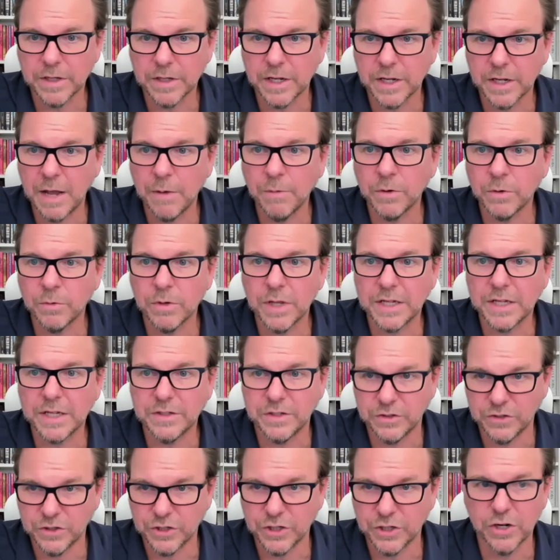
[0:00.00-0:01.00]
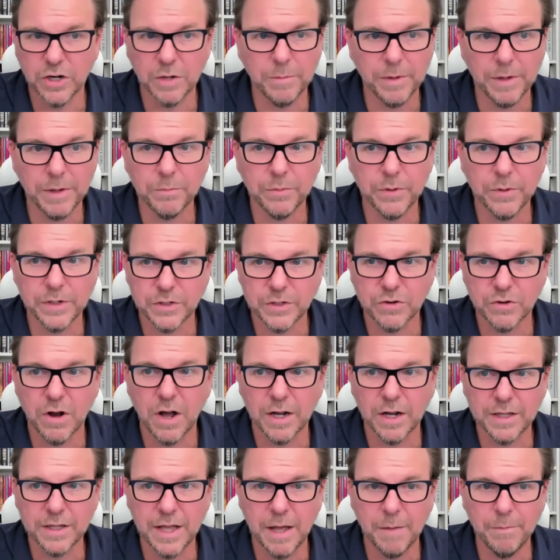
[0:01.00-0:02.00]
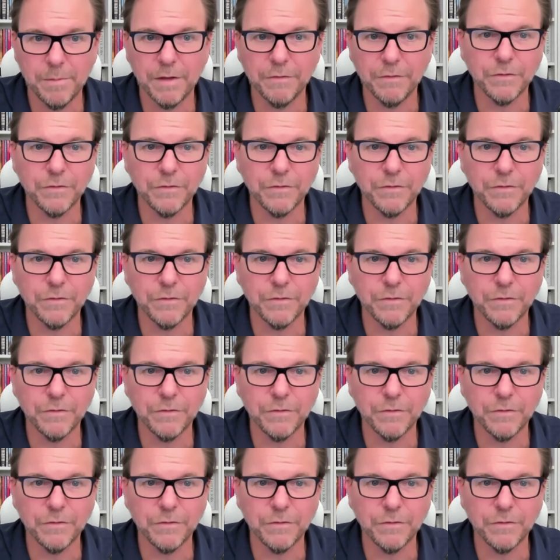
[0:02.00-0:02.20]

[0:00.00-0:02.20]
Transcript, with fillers: can anyone relate to security being pretty strong in them?